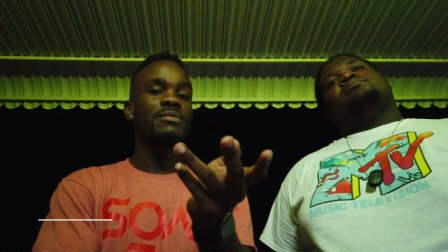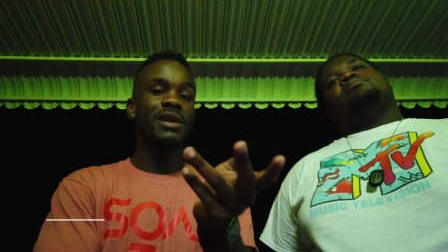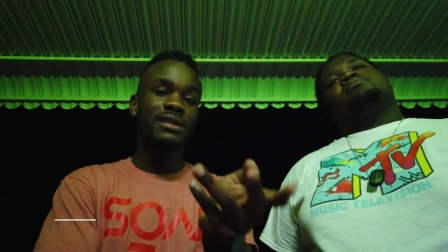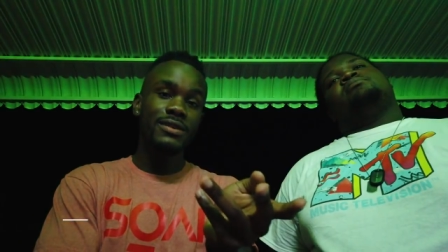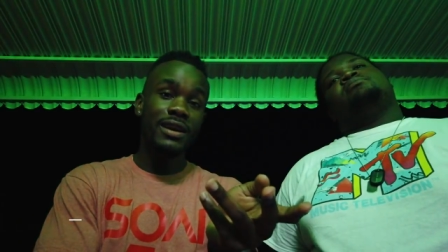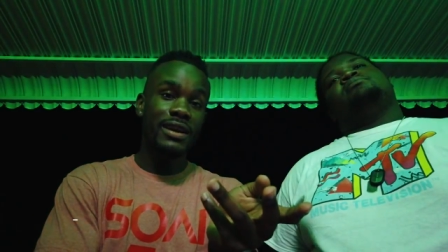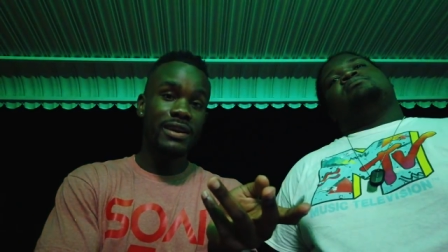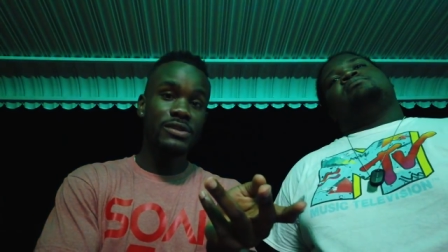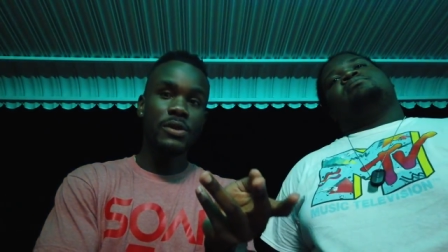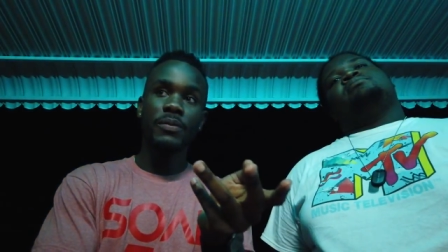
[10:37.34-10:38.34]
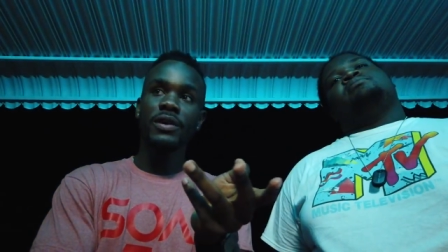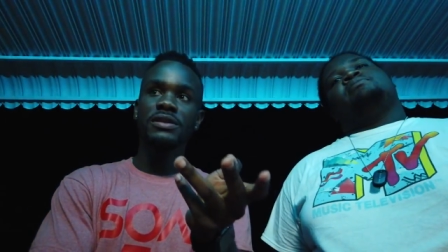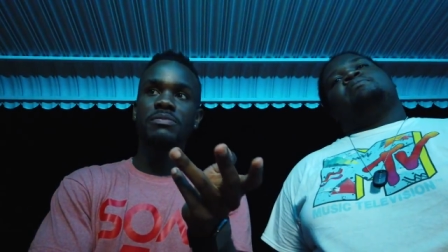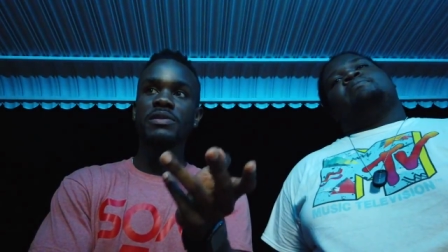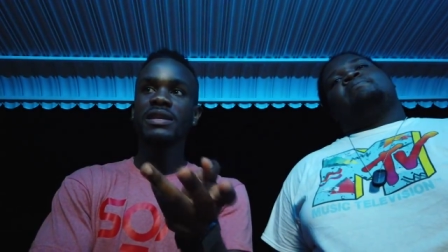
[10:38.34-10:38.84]
to see Matthew again. Some
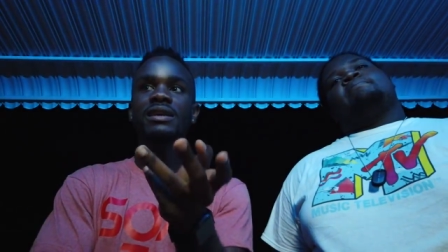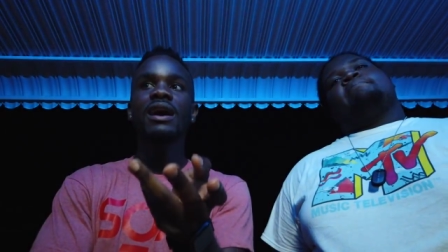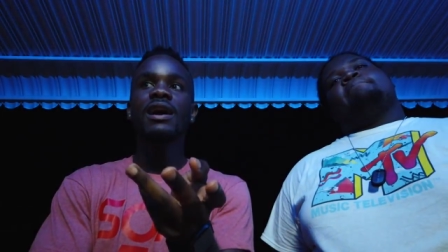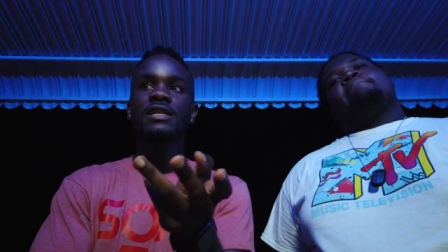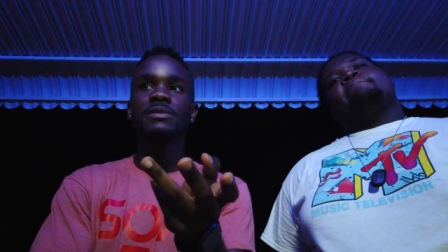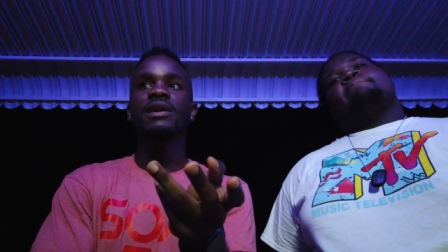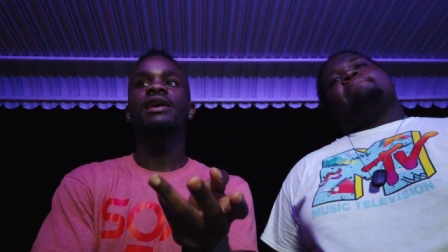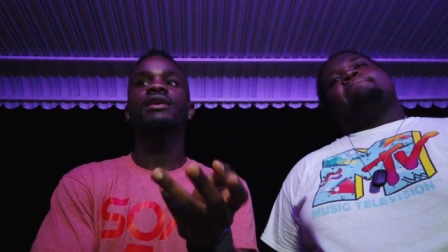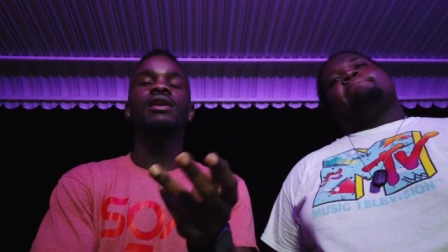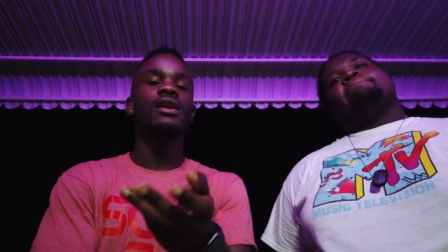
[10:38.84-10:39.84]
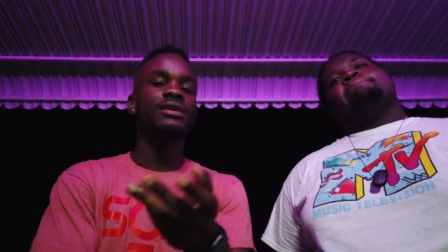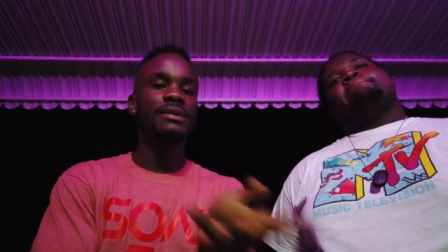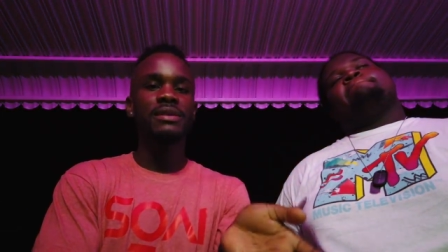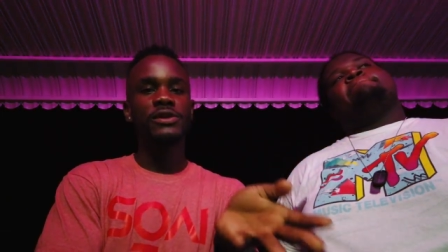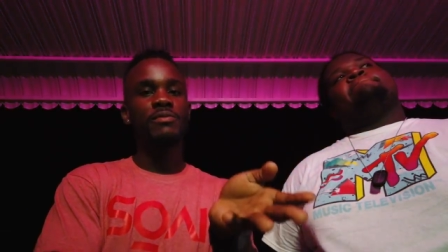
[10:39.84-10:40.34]
person did ask me like a
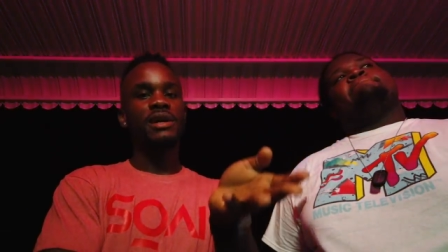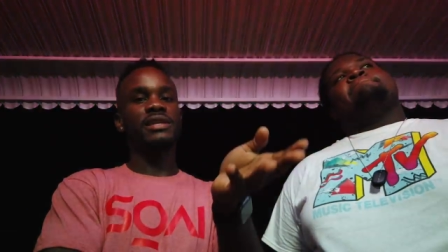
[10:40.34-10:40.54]
long time I see